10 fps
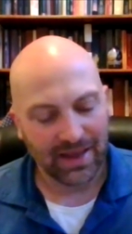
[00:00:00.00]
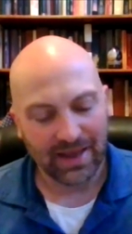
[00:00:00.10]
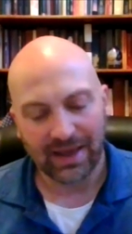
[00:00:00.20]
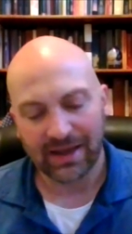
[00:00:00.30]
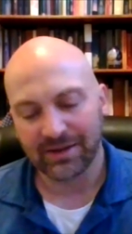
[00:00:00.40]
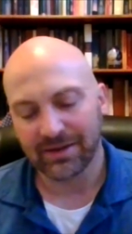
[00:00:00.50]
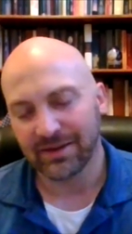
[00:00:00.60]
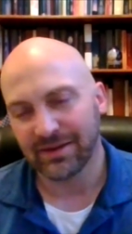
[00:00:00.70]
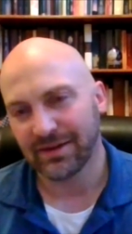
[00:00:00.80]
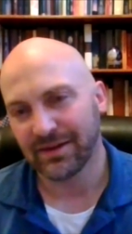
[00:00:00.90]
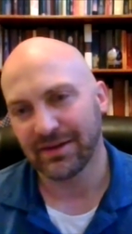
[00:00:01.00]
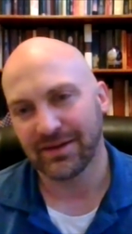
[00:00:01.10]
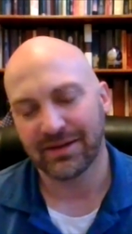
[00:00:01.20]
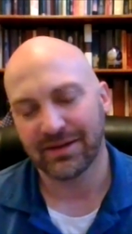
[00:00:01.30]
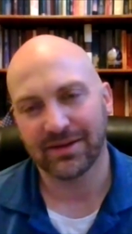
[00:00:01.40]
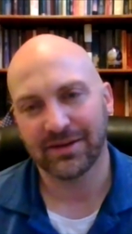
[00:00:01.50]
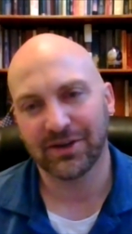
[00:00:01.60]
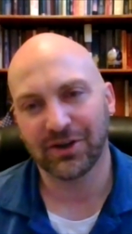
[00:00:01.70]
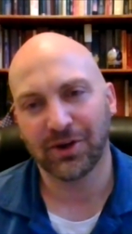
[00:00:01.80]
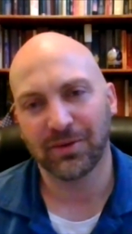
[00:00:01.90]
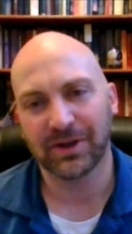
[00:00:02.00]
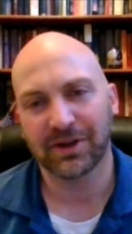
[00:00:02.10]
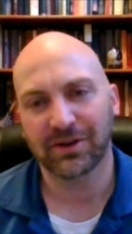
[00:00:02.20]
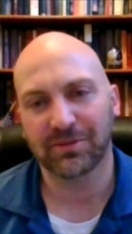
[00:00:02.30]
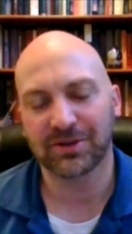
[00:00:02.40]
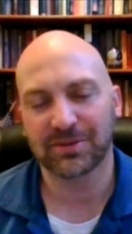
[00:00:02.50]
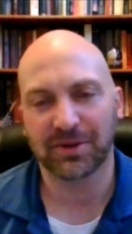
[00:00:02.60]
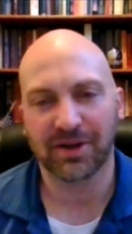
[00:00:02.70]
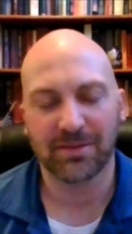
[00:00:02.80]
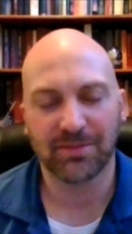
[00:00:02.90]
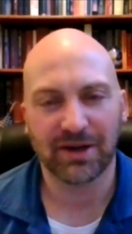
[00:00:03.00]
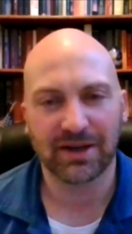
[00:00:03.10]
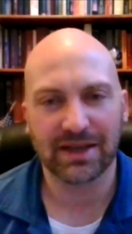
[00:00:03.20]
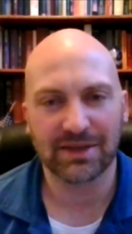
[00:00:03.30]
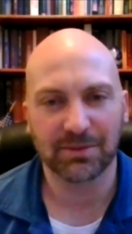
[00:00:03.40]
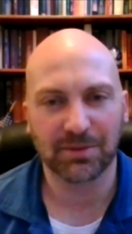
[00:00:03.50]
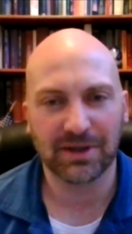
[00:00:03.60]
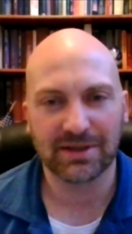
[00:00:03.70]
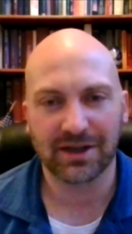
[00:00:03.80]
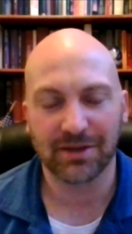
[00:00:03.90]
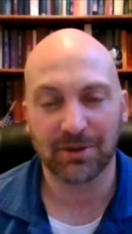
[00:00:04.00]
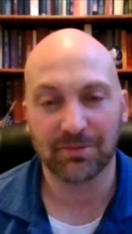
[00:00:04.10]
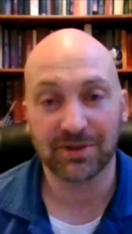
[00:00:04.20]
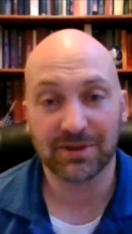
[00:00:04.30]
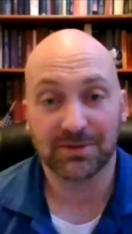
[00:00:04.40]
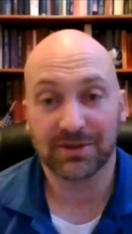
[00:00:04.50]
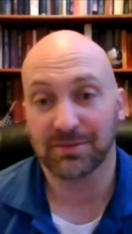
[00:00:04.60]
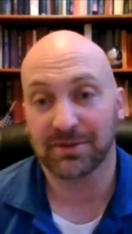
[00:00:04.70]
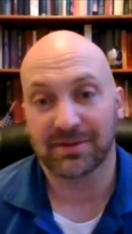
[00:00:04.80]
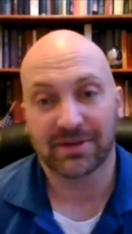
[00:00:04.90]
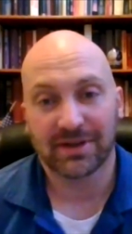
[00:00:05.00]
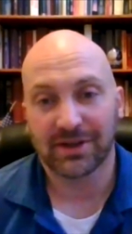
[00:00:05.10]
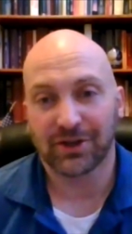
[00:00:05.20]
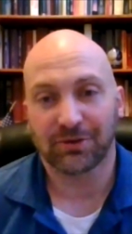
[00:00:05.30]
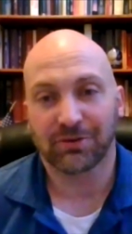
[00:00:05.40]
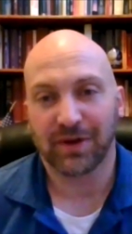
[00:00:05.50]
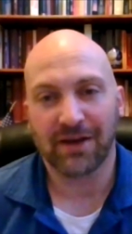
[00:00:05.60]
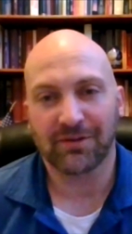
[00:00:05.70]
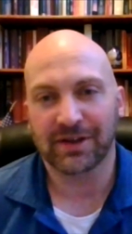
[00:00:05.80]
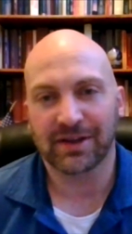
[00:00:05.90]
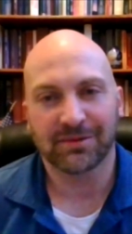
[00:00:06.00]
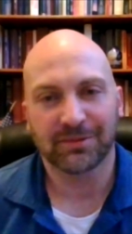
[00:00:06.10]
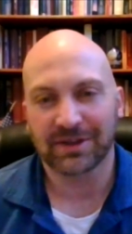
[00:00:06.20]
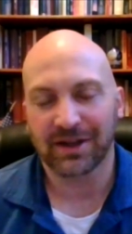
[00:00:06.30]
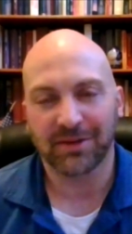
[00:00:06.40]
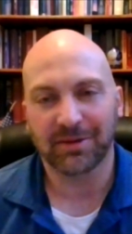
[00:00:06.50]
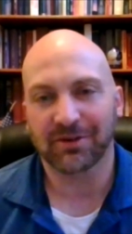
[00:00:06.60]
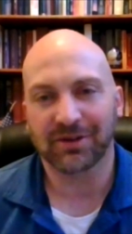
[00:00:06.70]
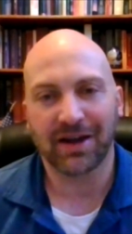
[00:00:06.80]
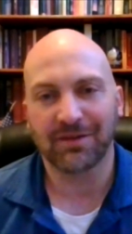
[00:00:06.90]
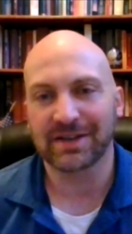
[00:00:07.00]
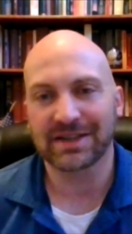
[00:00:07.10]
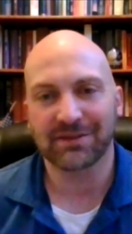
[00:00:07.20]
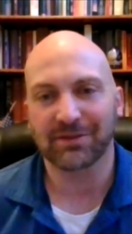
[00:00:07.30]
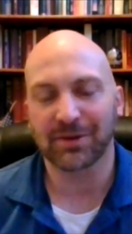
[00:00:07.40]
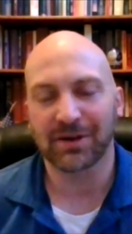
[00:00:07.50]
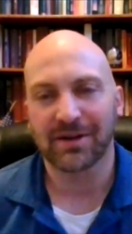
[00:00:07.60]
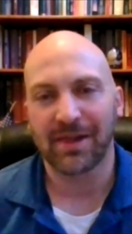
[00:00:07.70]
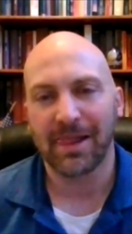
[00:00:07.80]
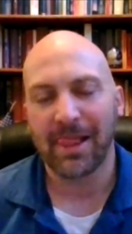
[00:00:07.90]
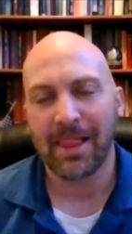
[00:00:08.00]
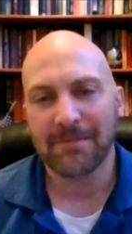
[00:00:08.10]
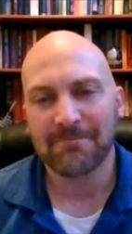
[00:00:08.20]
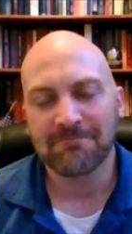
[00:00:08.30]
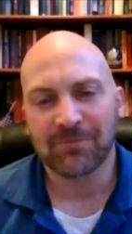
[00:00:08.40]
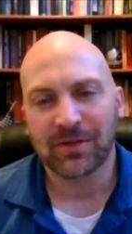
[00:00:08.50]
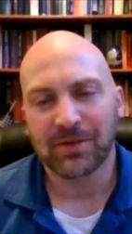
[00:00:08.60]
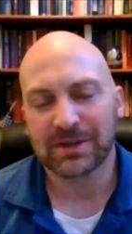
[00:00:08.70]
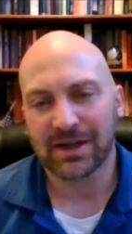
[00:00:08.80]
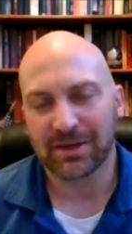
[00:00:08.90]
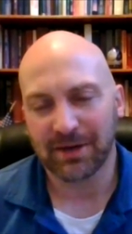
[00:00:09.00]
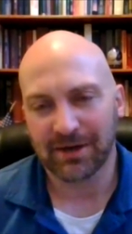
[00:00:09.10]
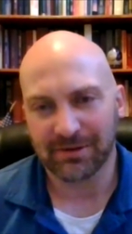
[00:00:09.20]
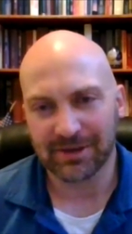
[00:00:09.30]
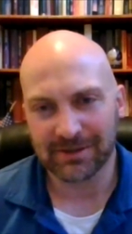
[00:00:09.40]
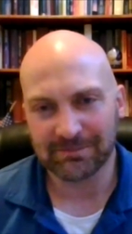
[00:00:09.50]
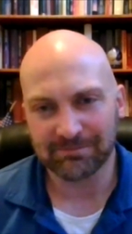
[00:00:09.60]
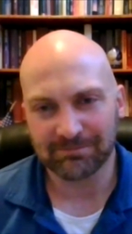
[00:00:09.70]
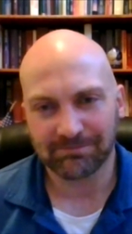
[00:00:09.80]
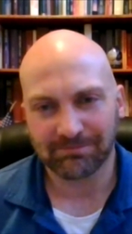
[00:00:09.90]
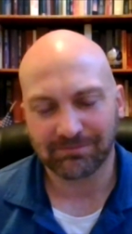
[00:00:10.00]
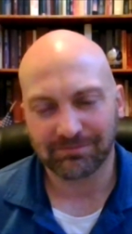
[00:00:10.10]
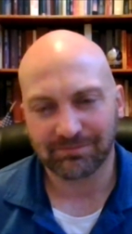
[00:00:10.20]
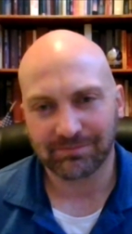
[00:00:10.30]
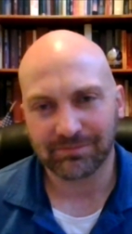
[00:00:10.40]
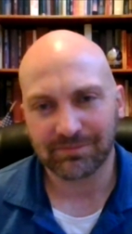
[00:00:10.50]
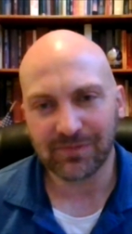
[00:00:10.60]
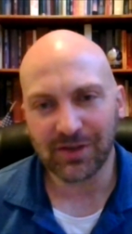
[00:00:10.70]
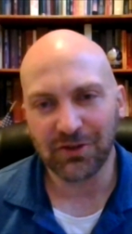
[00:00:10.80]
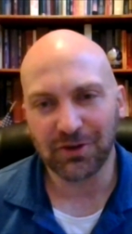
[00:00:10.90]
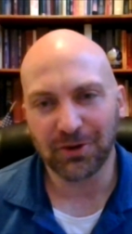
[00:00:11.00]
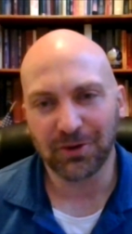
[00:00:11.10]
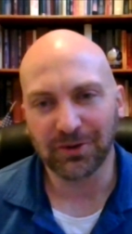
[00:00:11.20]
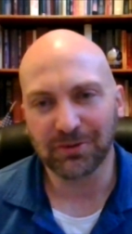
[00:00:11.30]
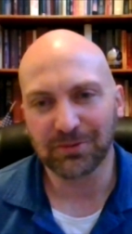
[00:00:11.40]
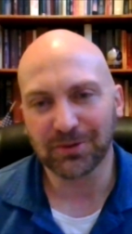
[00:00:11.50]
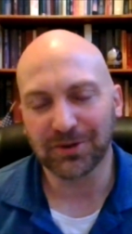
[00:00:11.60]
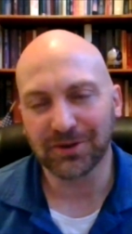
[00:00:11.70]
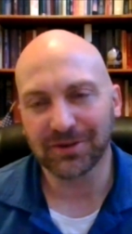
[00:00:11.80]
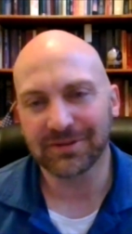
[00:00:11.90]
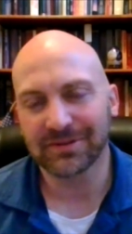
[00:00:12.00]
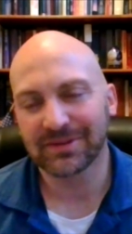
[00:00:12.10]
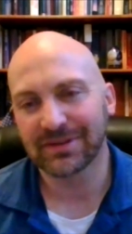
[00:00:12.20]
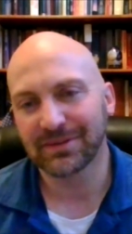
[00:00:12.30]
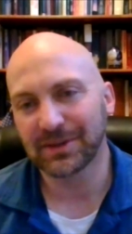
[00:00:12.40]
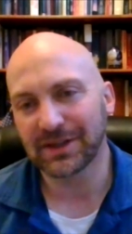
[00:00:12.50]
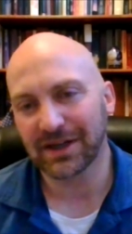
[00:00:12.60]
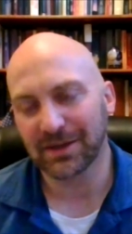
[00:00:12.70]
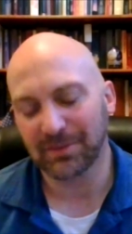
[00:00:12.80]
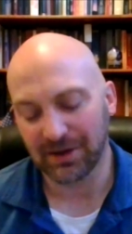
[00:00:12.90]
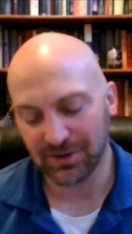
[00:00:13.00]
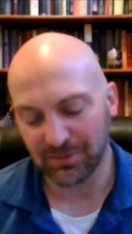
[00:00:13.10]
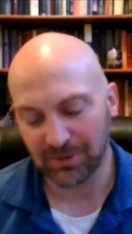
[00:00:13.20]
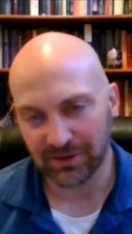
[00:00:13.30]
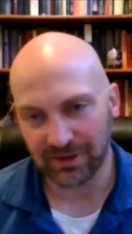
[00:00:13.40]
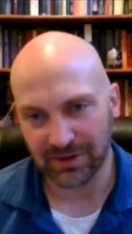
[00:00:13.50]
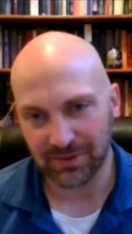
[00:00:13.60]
And here on the Principle Podcast, we want to talk about principles. So gravity, talk about gravity. It's everywhere. We talk about the golden rule, talk about humility.